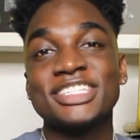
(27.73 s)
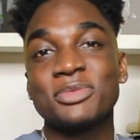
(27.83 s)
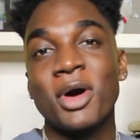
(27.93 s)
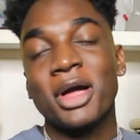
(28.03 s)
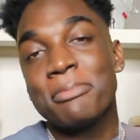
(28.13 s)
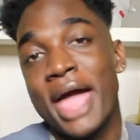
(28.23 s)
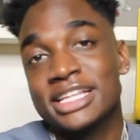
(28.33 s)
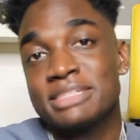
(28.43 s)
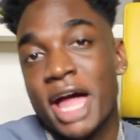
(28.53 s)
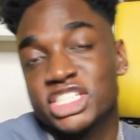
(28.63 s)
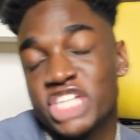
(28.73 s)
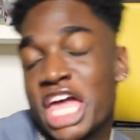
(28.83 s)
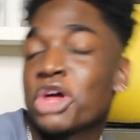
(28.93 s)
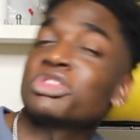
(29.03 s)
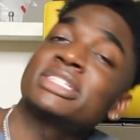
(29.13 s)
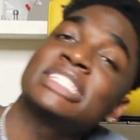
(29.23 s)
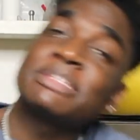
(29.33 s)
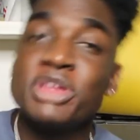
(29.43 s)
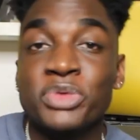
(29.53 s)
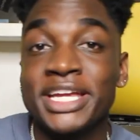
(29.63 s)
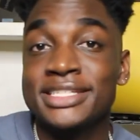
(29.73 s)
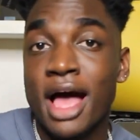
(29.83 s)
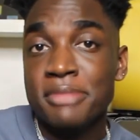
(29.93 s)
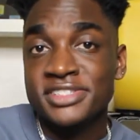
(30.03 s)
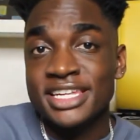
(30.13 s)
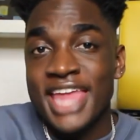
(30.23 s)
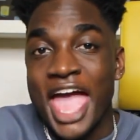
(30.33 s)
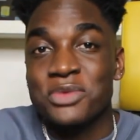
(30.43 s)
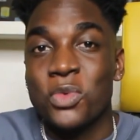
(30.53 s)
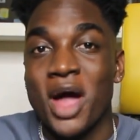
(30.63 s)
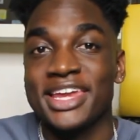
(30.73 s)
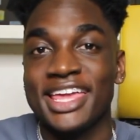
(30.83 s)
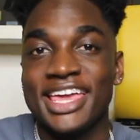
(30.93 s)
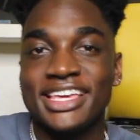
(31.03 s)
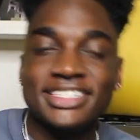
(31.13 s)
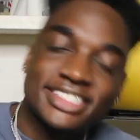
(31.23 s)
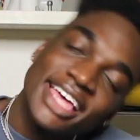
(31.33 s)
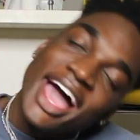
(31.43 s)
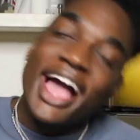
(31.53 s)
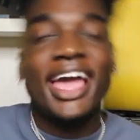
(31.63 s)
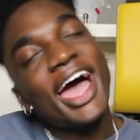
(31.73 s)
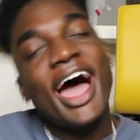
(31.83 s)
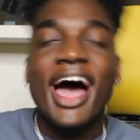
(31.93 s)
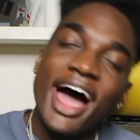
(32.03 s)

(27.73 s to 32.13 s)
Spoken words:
Welcome back to my channel. This is me, Rickey Thompson, and what is good?